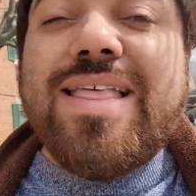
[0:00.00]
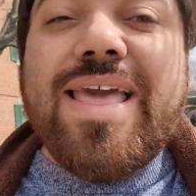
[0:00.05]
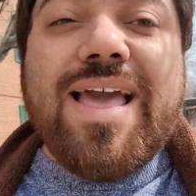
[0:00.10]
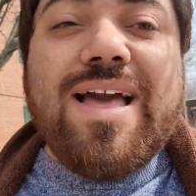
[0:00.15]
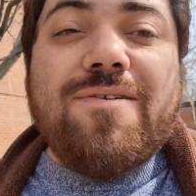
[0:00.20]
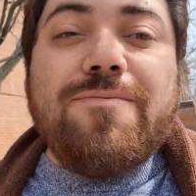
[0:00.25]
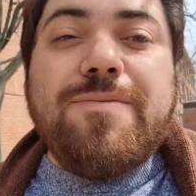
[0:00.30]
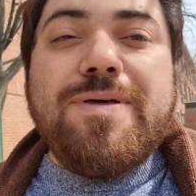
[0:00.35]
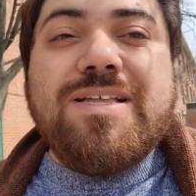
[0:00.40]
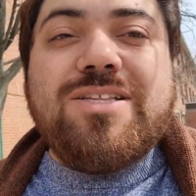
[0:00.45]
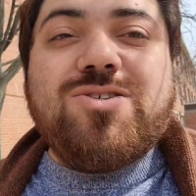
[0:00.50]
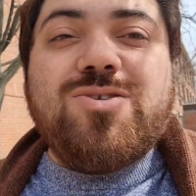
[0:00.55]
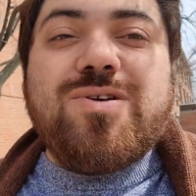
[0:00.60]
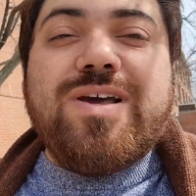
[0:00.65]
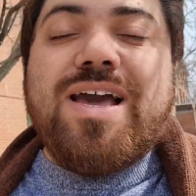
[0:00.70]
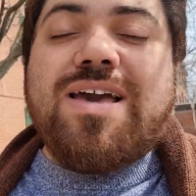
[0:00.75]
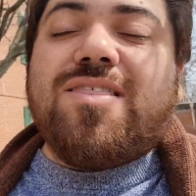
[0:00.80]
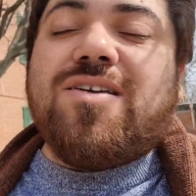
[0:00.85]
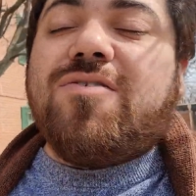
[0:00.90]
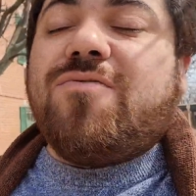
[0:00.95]
They have been
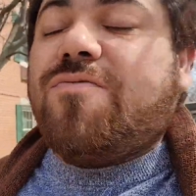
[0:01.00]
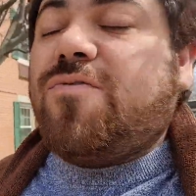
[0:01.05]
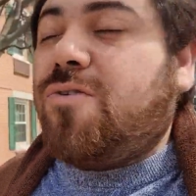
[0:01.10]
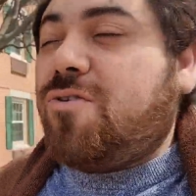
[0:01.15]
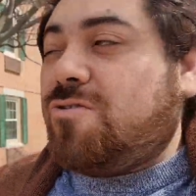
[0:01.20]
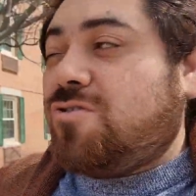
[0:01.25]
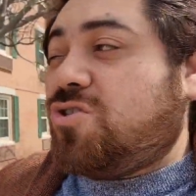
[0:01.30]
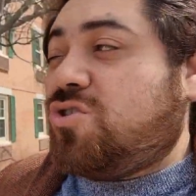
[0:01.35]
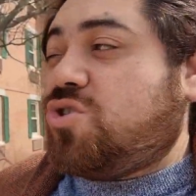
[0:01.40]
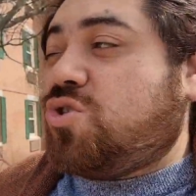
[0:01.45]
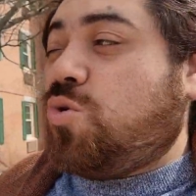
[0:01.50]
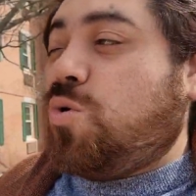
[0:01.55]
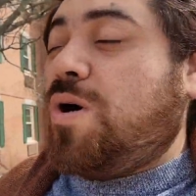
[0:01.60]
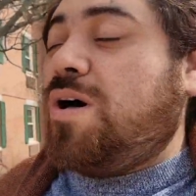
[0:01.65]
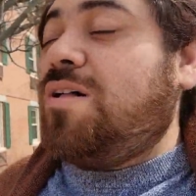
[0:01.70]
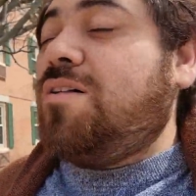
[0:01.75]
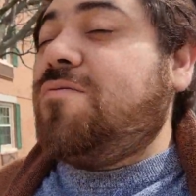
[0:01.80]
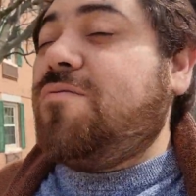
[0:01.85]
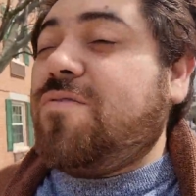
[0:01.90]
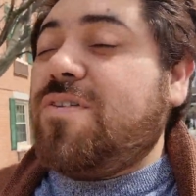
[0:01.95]
together for
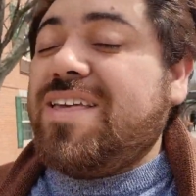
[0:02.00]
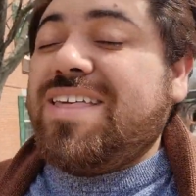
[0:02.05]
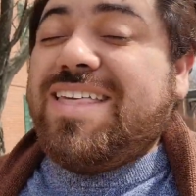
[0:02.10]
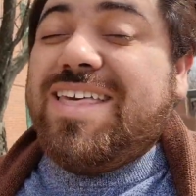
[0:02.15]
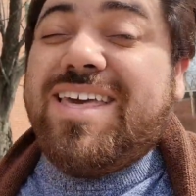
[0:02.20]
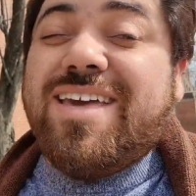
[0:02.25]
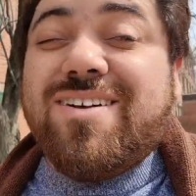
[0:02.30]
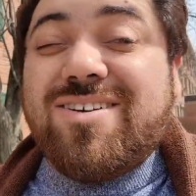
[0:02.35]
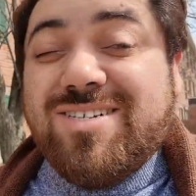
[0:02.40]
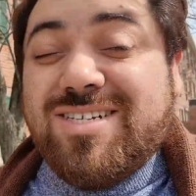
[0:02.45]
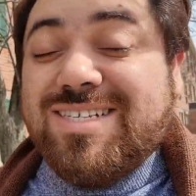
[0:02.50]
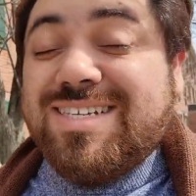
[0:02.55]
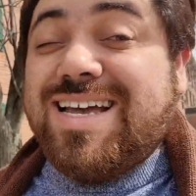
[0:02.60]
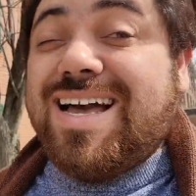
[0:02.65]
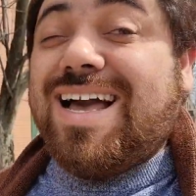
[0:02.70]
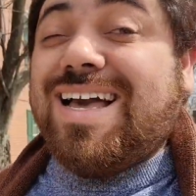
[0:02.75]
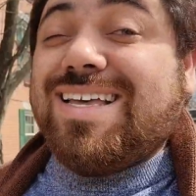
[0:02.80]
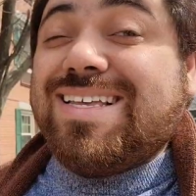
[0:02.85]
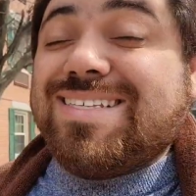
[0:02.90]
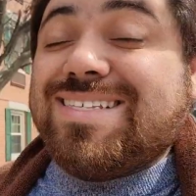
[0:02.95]
12 years,
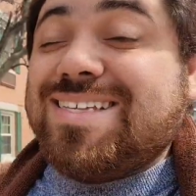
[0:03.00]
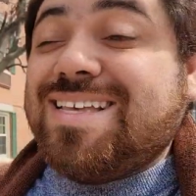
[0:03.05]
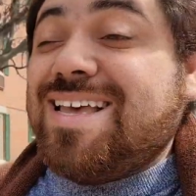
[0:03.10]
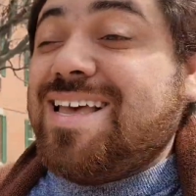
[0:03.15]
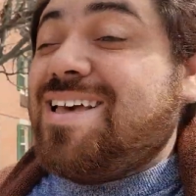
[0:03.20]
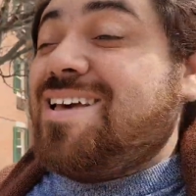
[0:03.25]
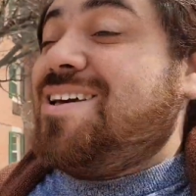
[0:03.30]
guys.